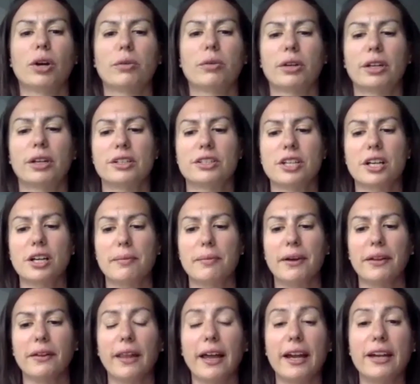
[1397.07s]
We're going to talk
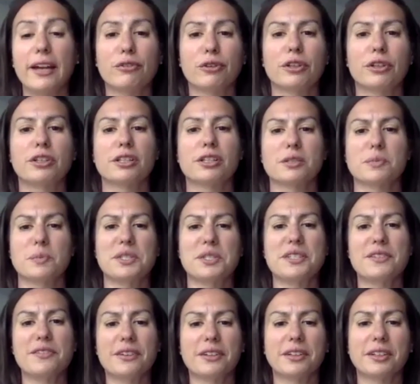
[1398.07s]
about life. We're going to talk
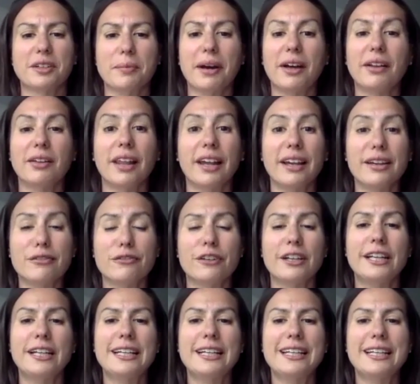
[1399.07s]
specifically about life
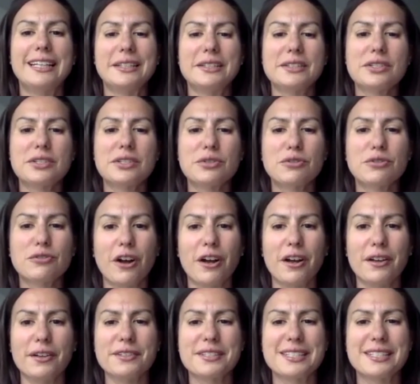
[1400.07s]
in Sioux Falls.